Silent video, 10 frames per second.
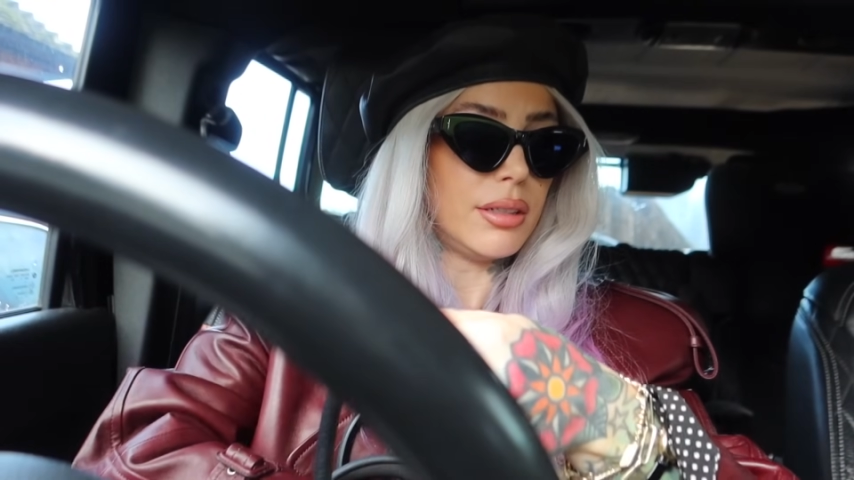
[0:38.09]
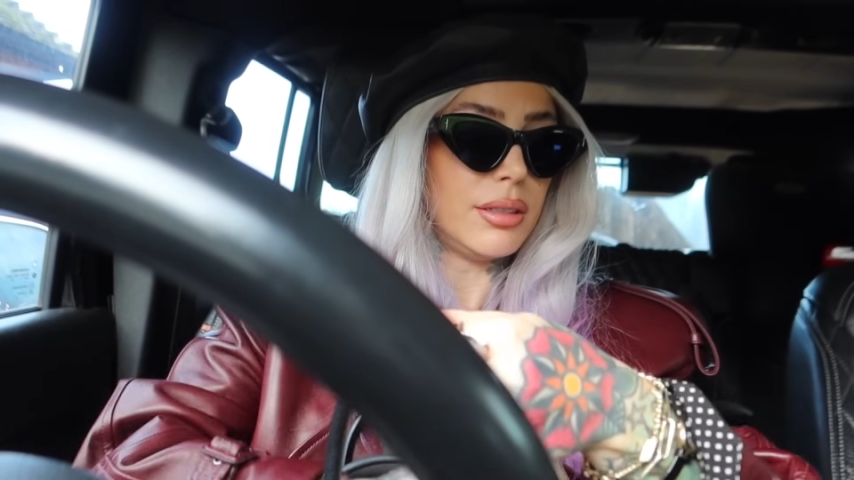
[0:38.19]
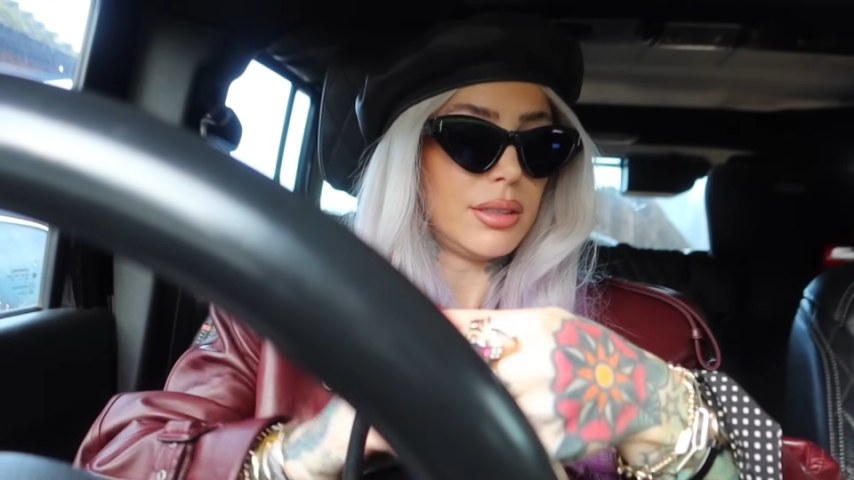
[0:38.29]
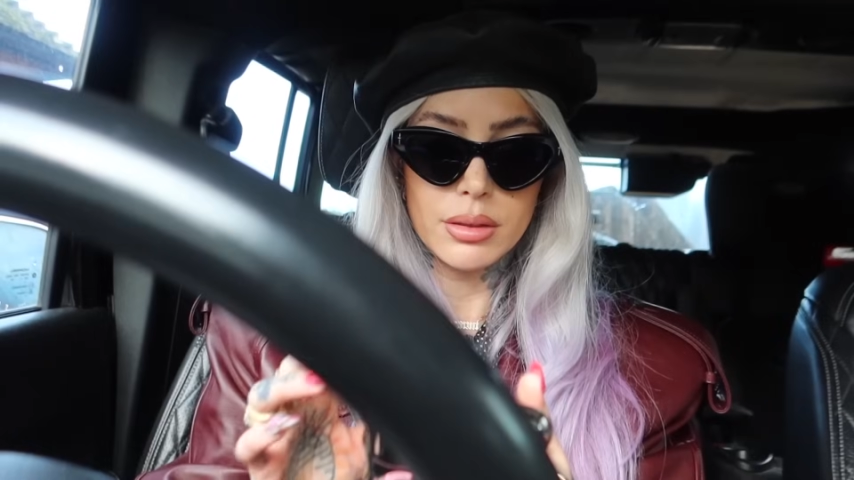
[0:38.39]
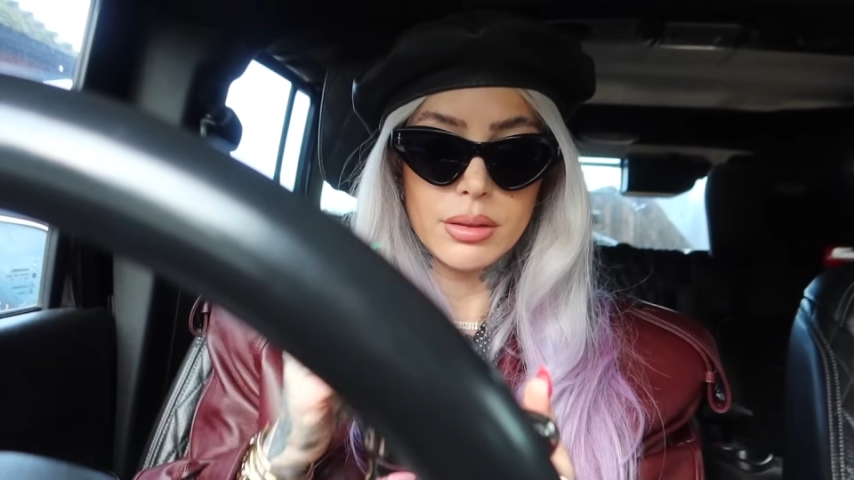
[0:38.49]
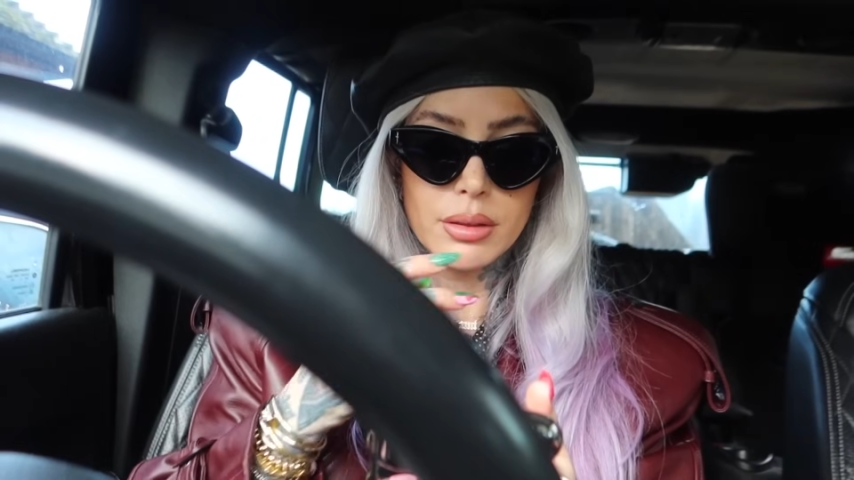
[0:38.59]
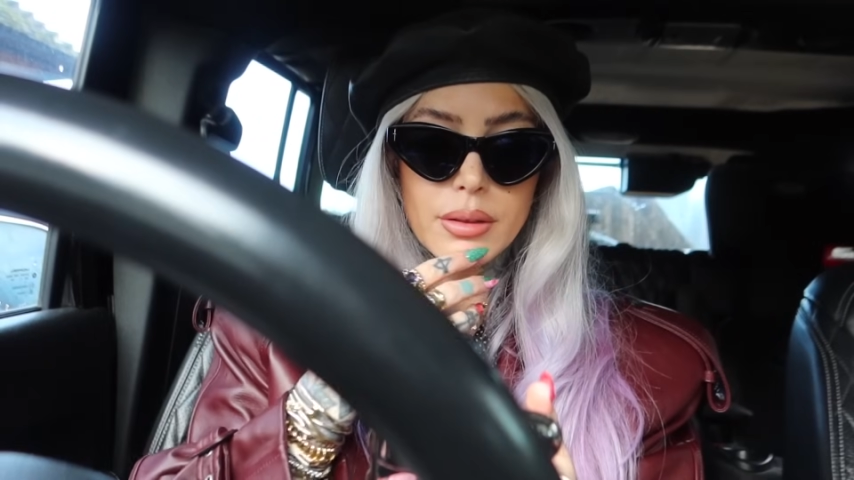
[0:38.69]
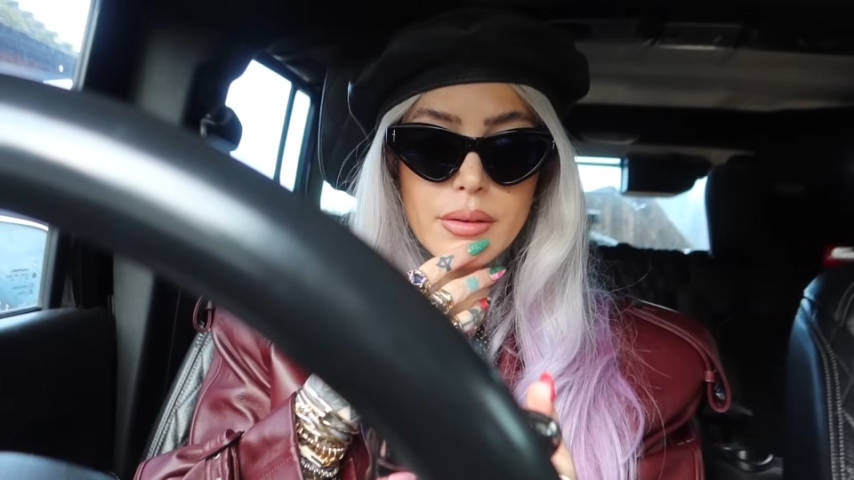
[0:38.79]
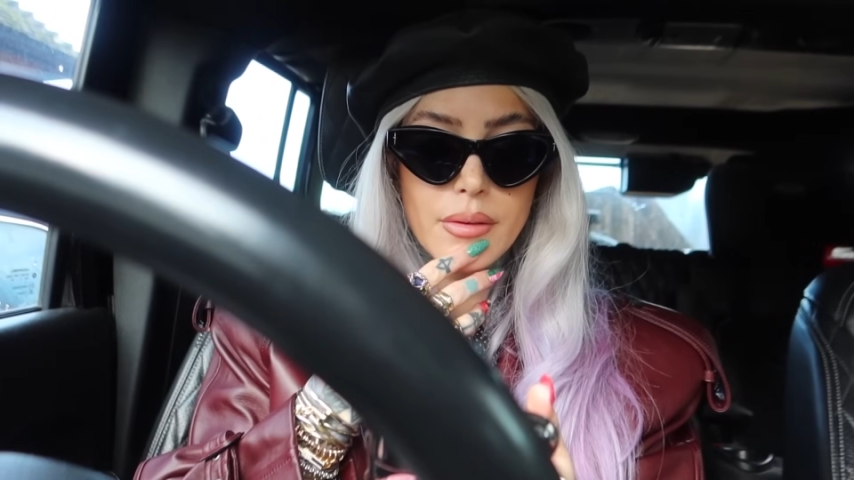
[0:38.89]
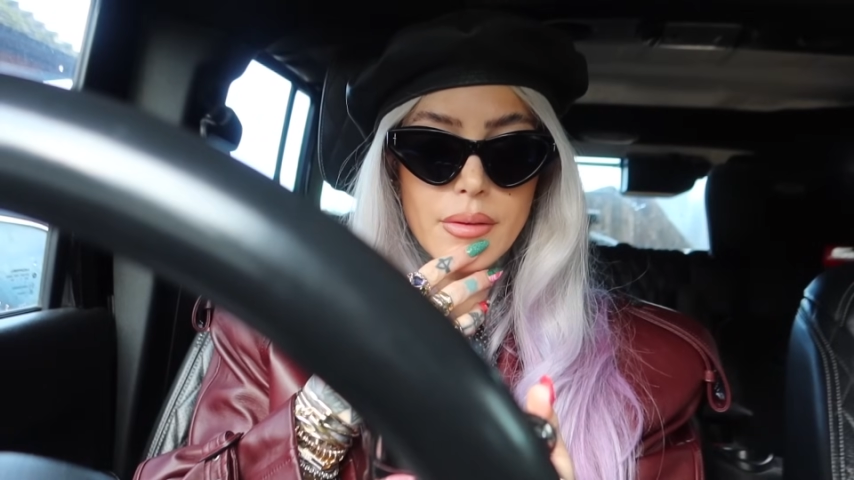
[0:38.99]

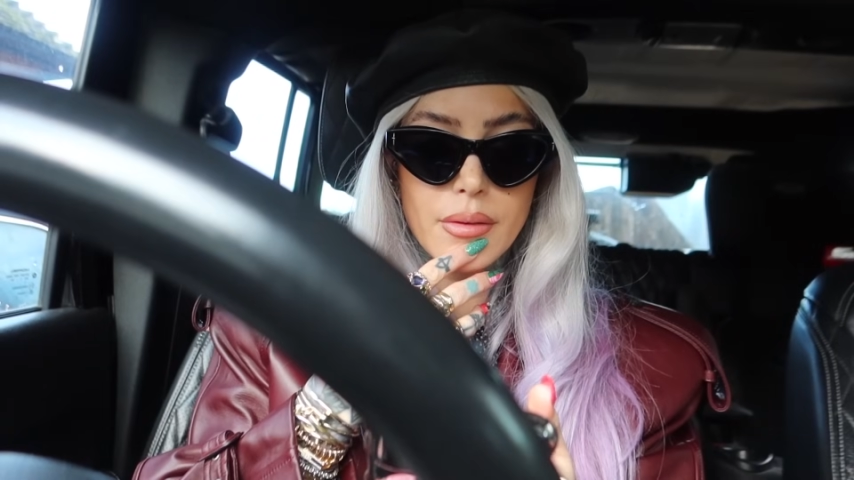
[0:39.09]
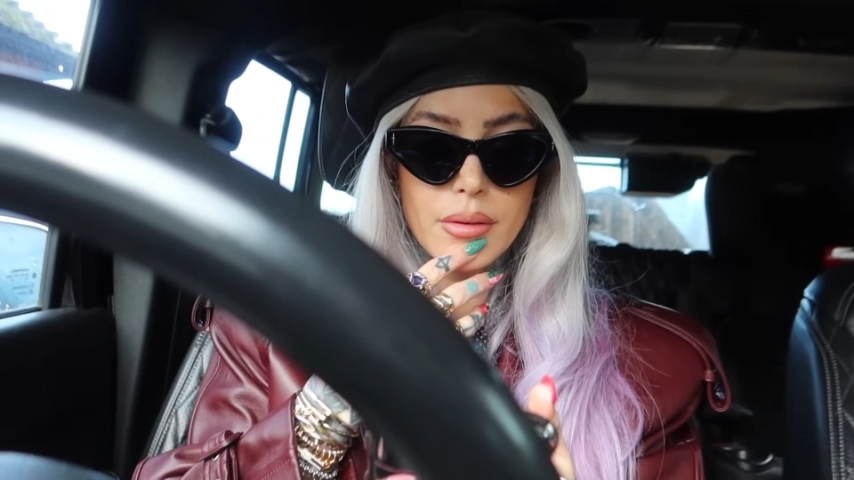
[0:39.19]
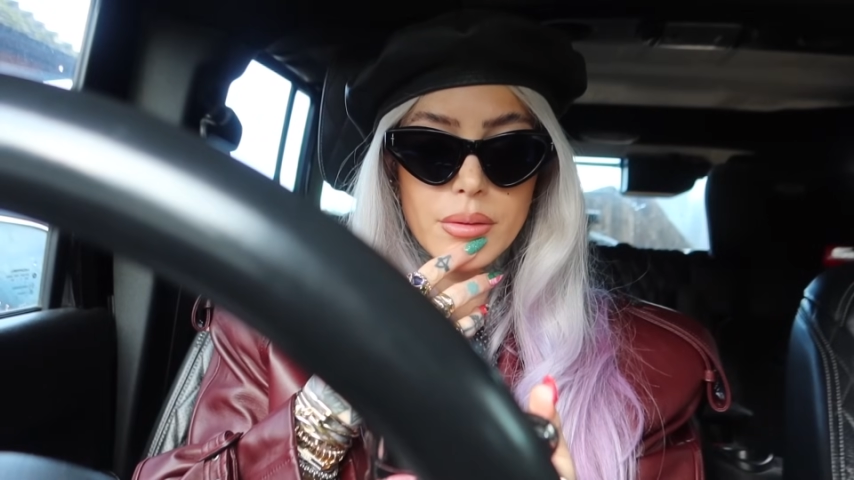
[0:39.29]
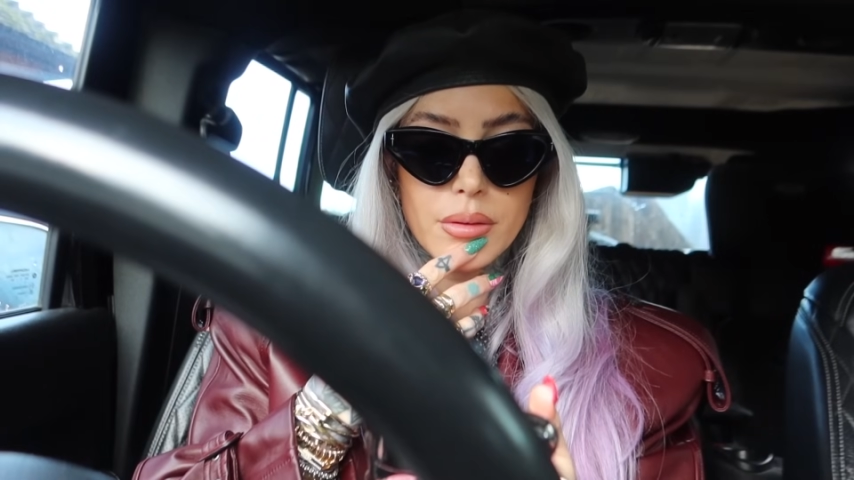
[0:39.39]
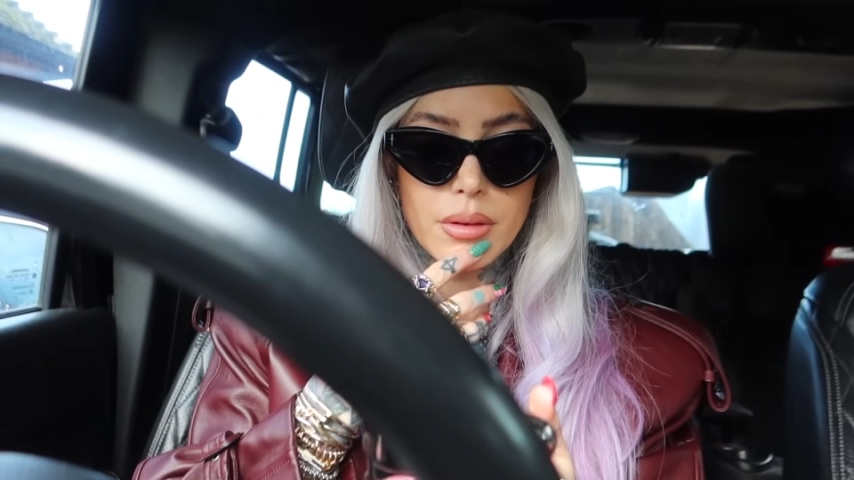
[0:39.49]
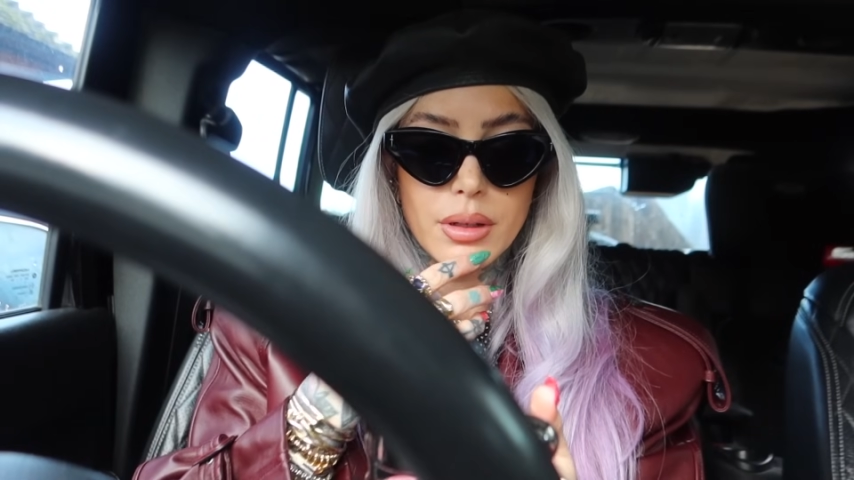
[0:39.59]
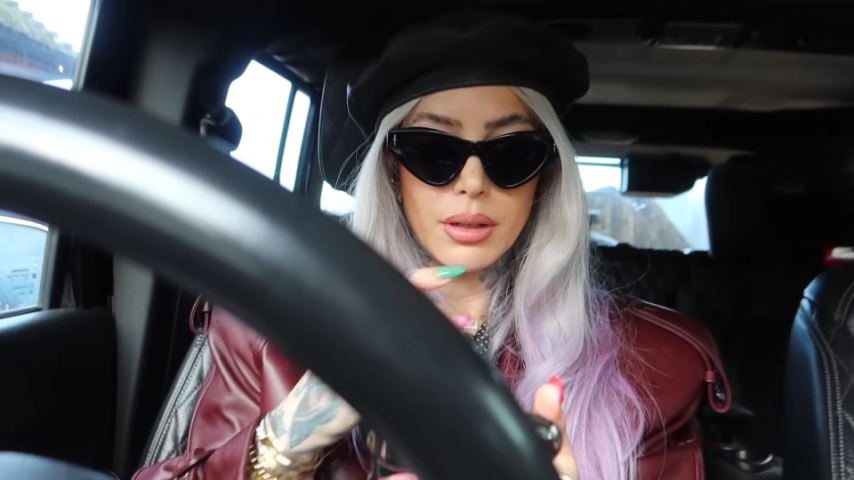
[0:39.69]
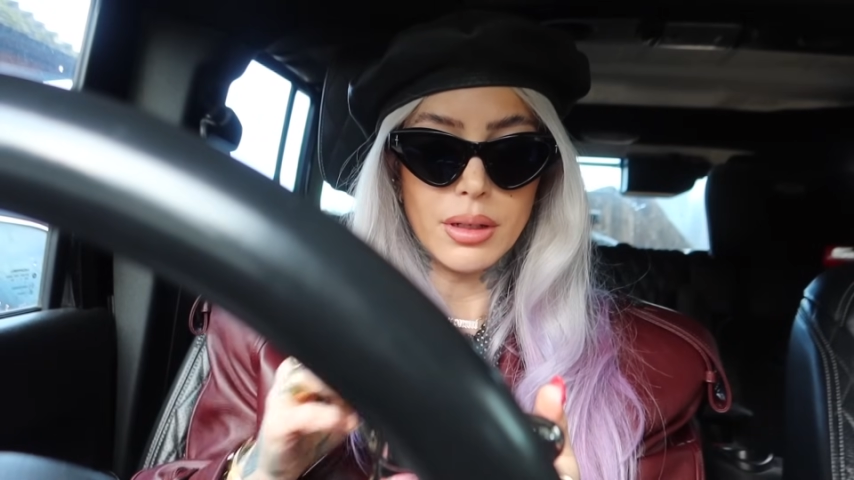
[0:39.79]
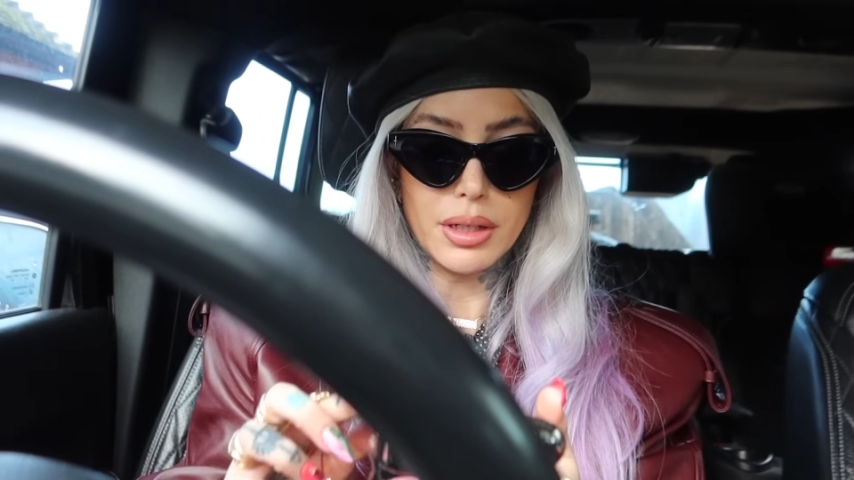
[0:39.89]
I'm